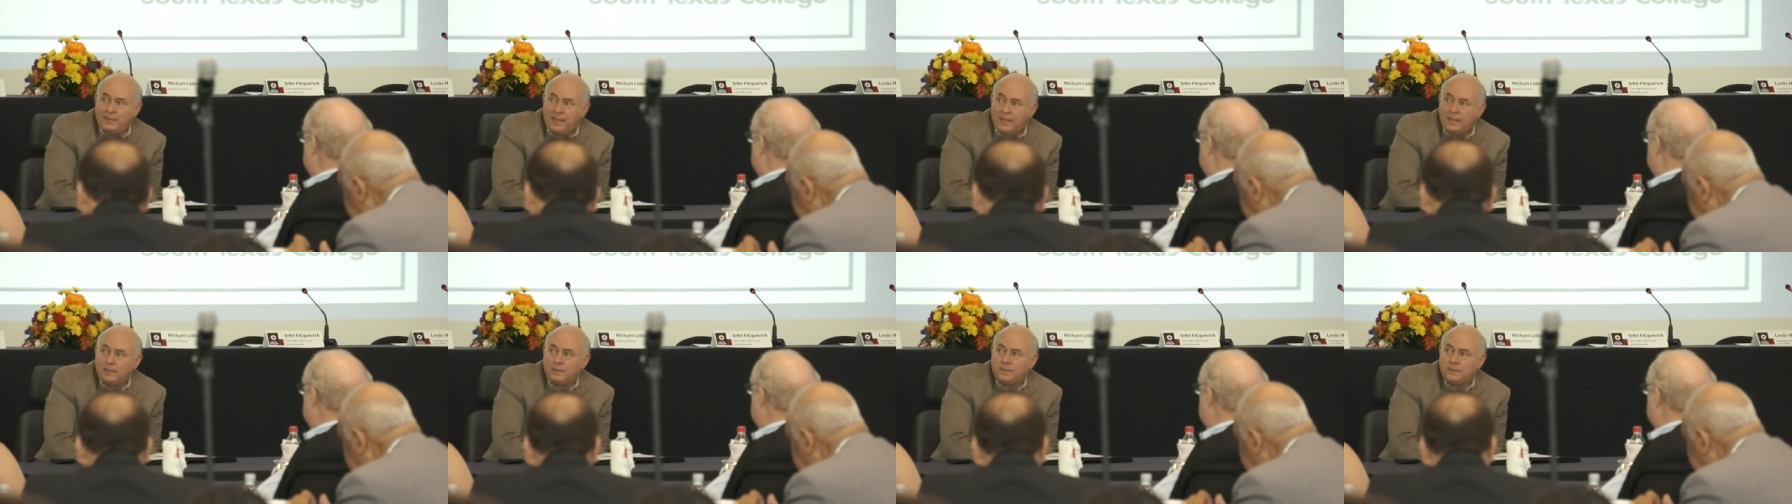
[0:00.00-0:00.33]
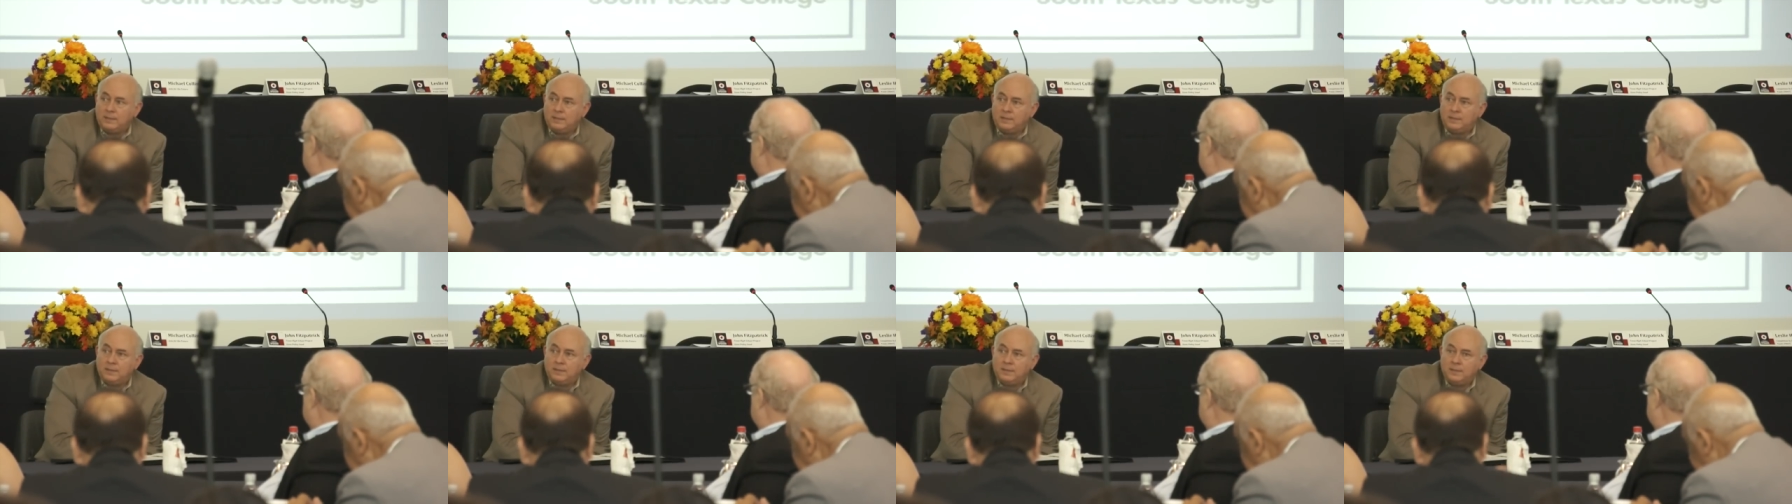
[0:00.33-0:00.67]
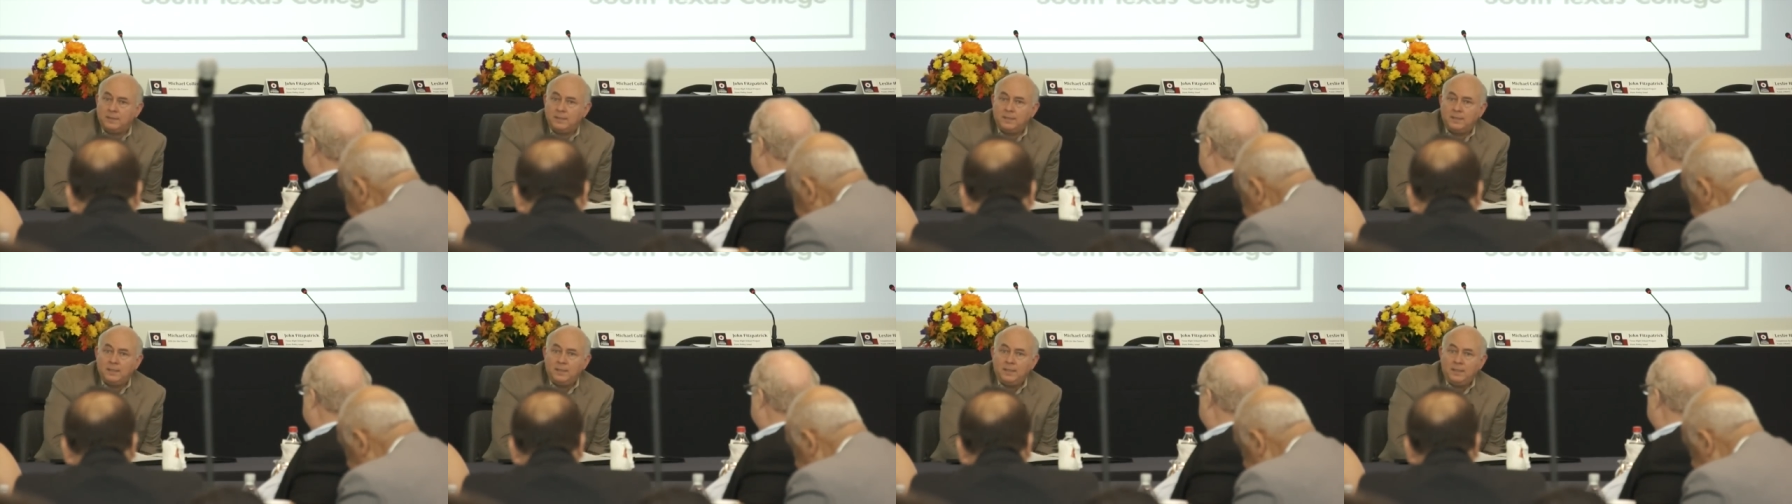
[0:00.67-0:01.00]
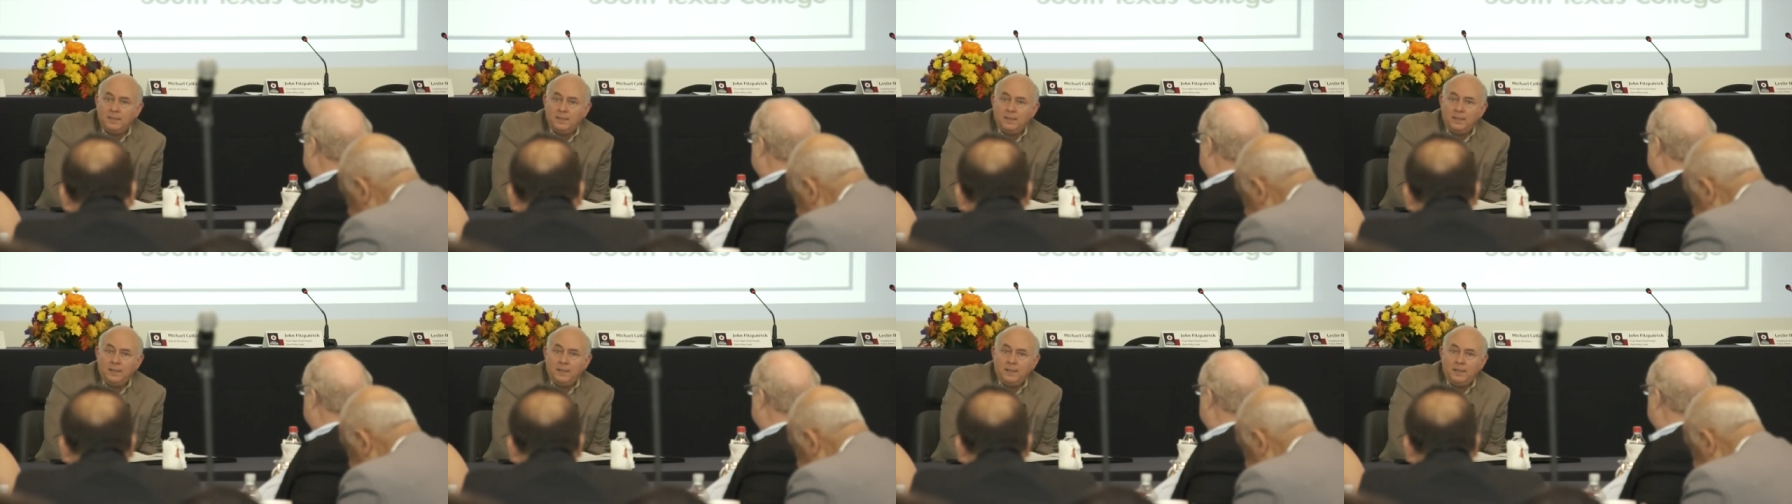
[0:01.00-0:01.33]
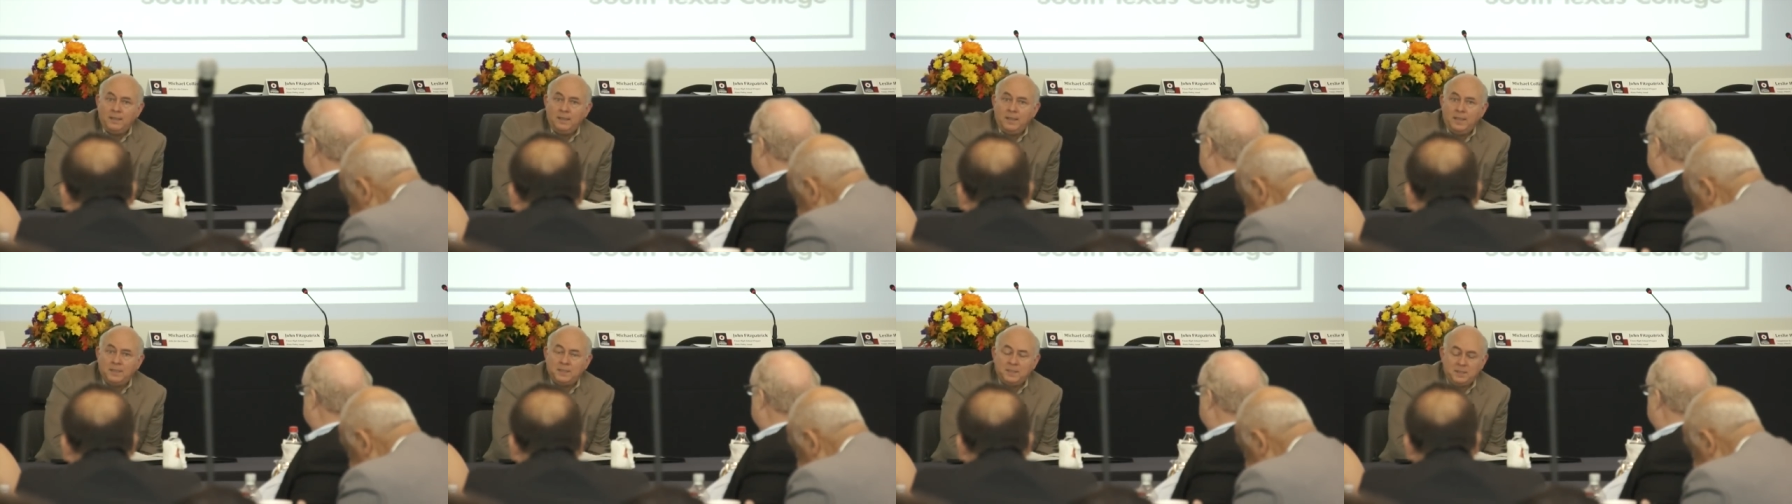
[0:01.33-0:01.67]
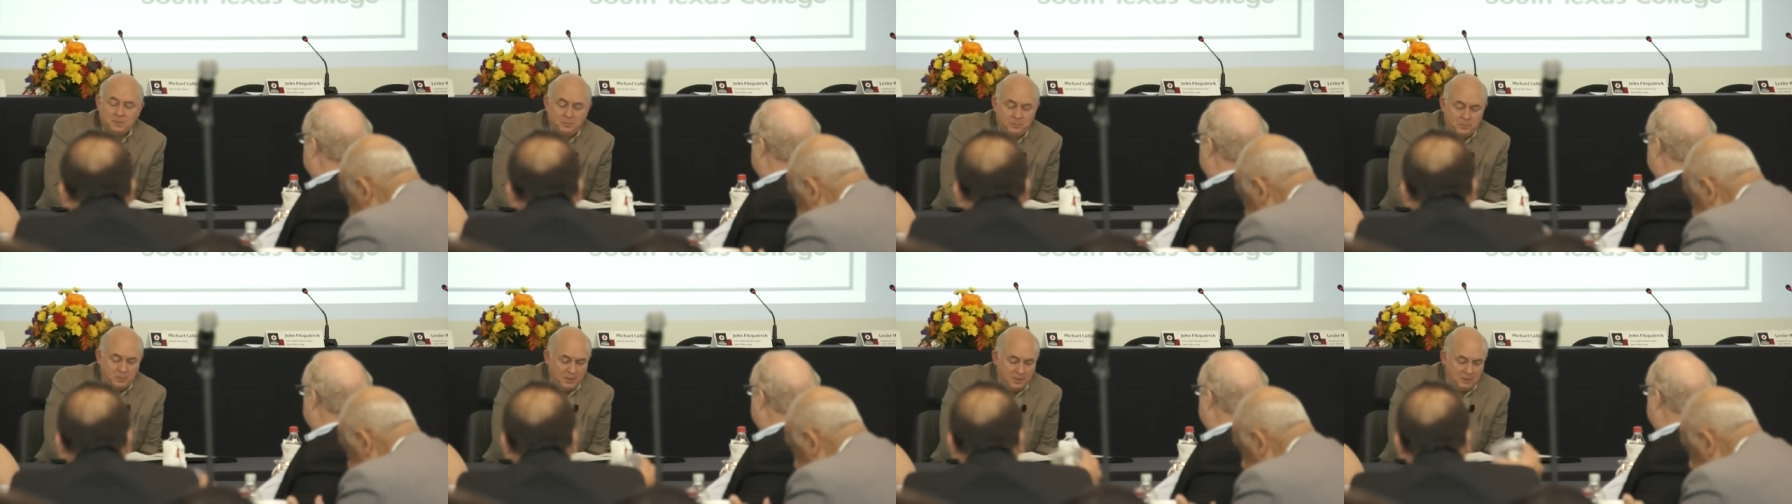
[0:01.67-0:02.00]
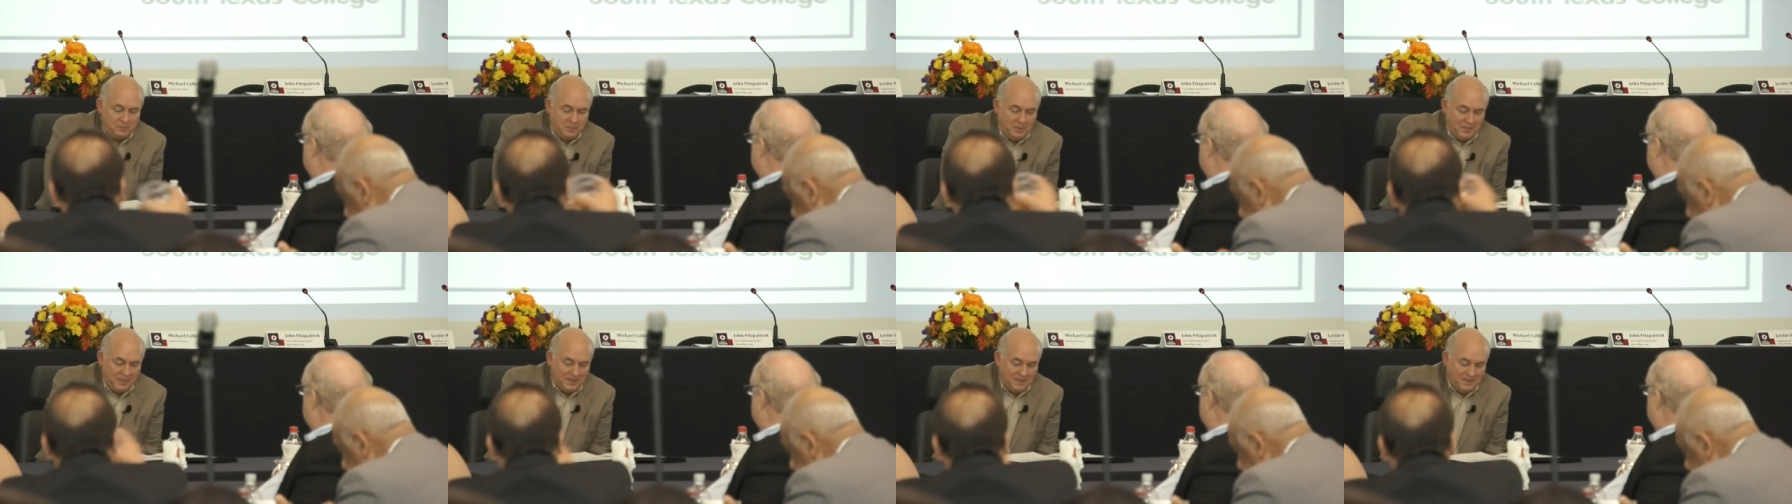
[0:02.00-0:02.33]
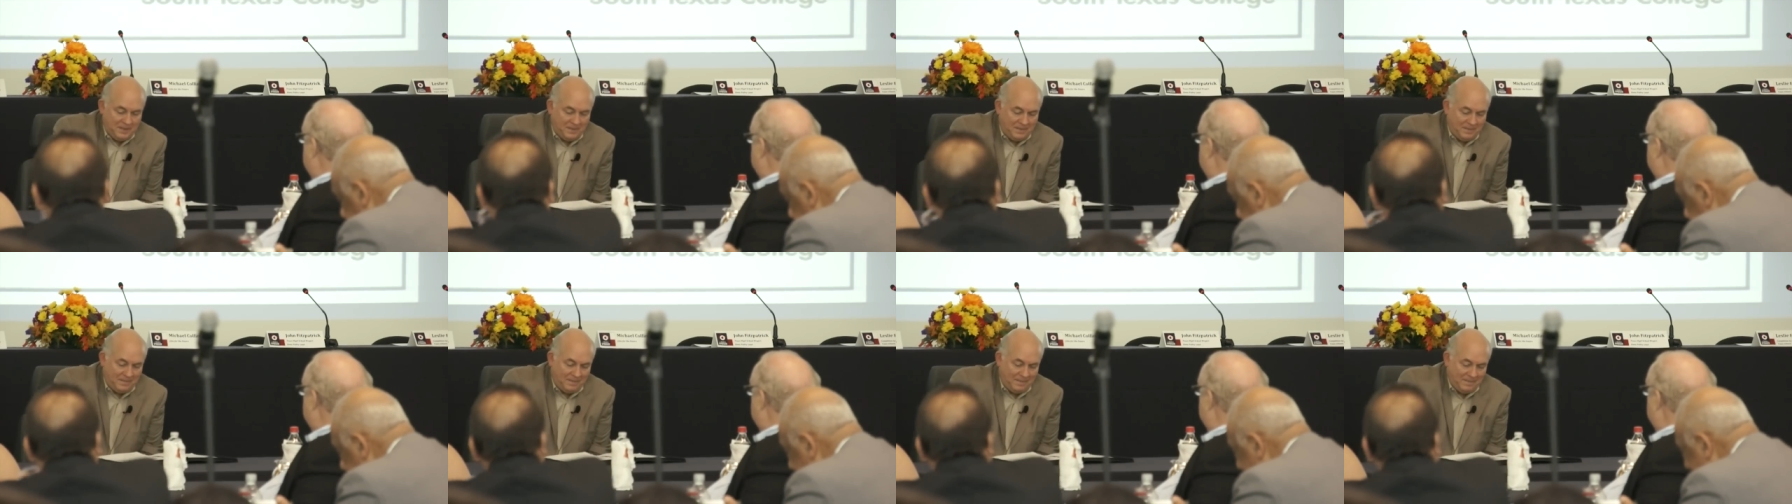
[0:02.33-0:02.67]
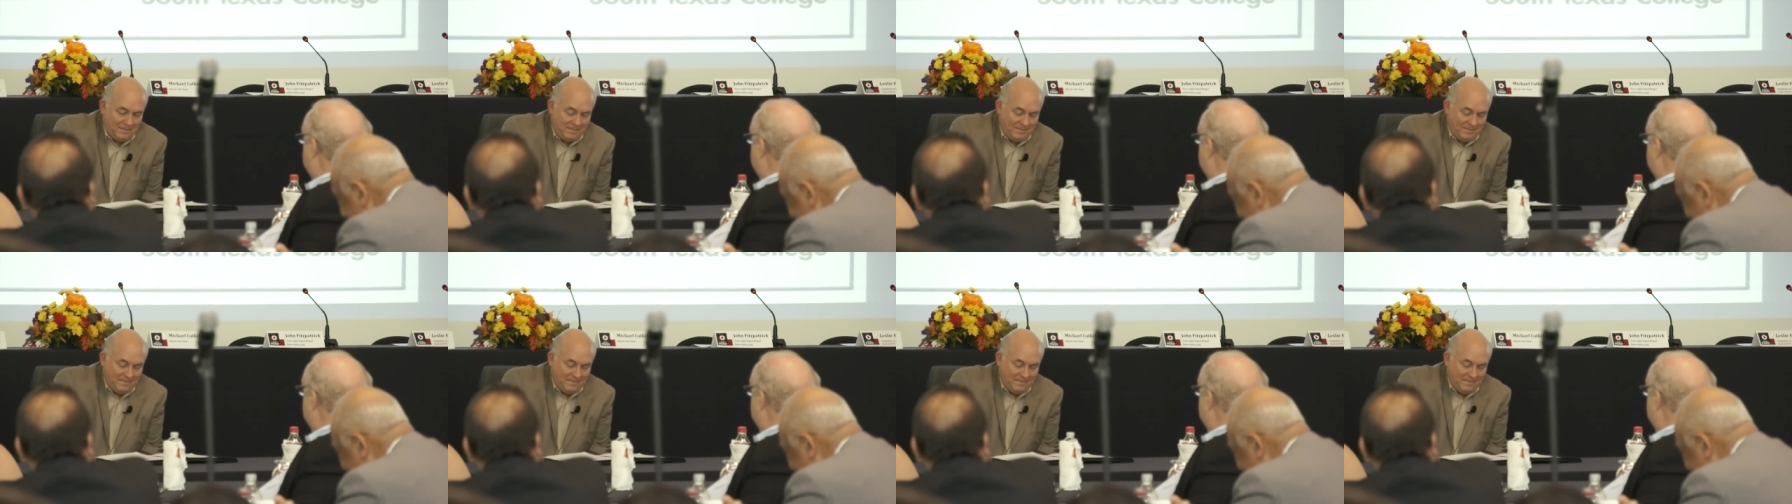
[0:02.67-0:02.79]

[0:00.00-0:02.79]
Texas, and that's pretty big.